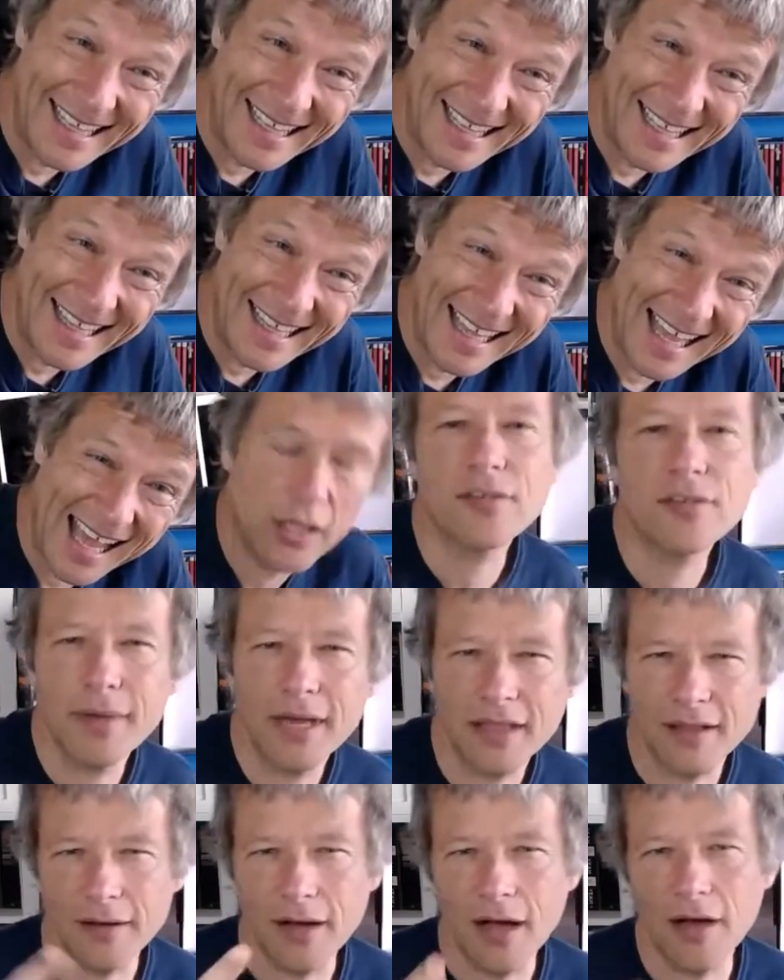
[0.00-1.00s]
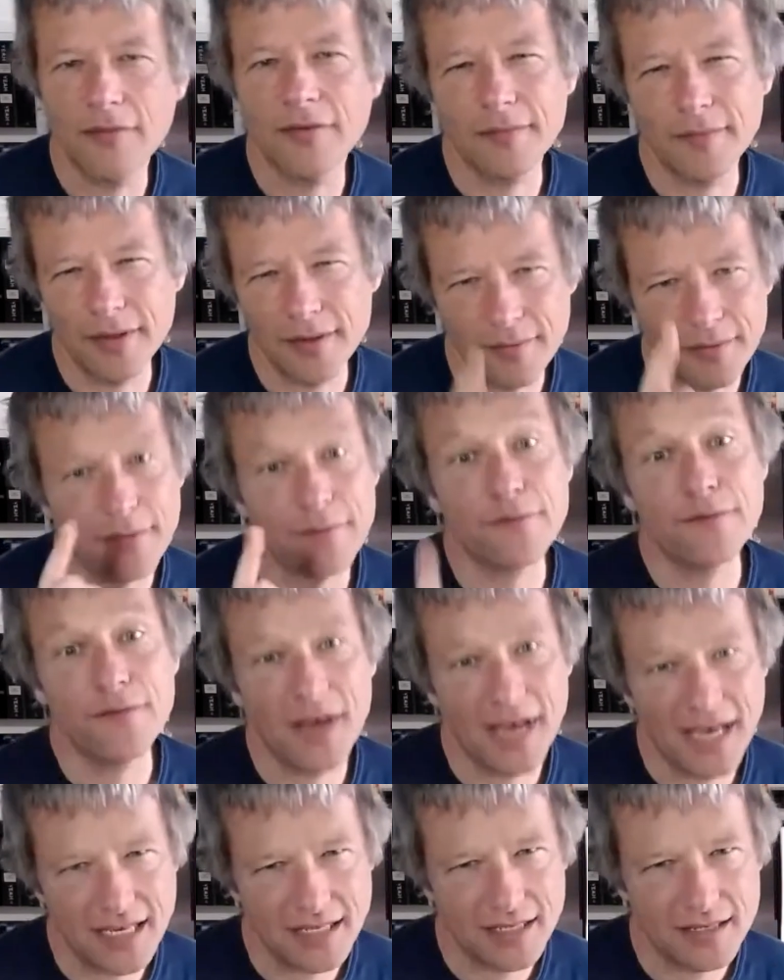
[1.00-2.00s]
You have to make the
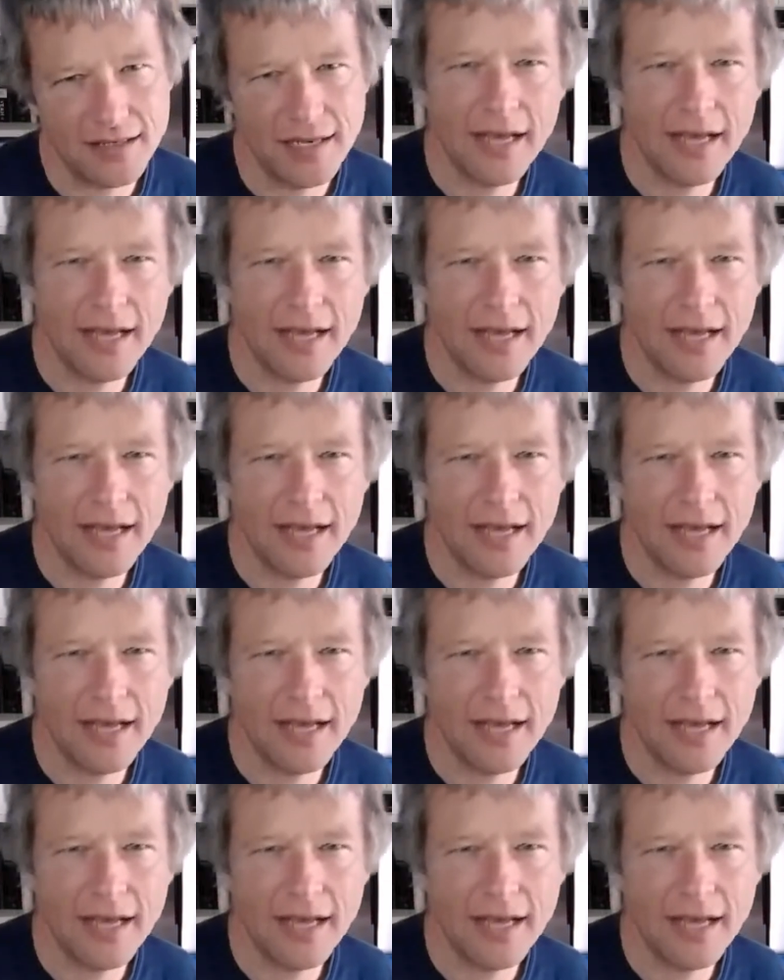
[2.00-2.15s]
face.